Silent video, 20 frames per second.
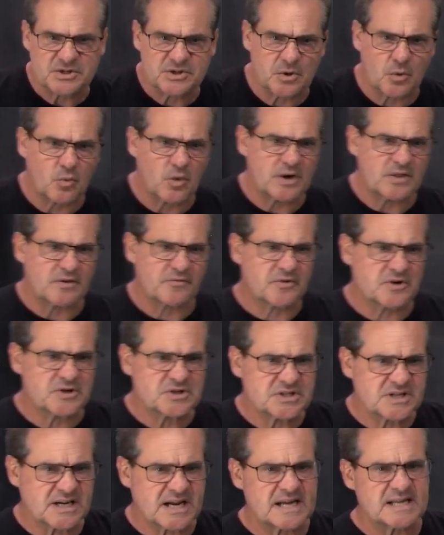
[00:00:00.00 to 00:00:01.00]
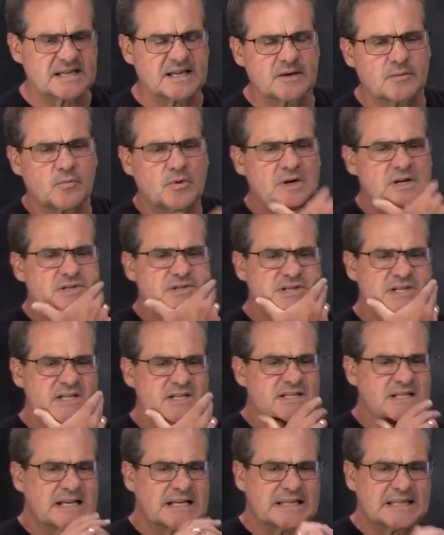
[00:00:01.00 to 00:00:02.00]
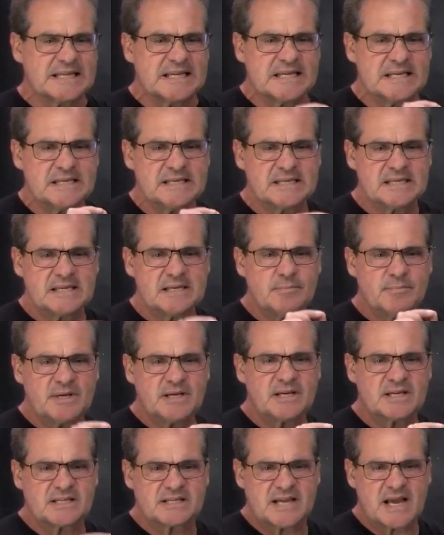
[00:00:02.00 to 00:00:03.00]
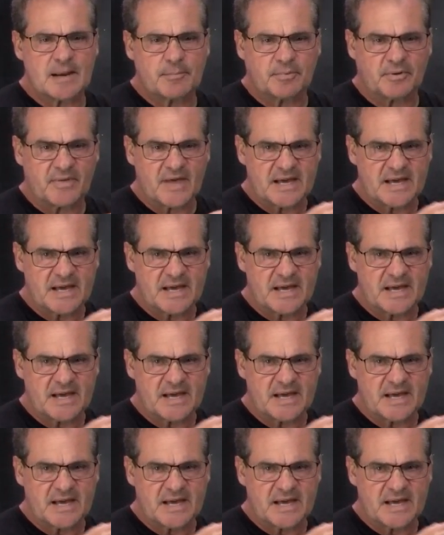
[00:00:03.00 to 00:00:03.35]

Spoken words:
So what the first thing I did is clean DB example.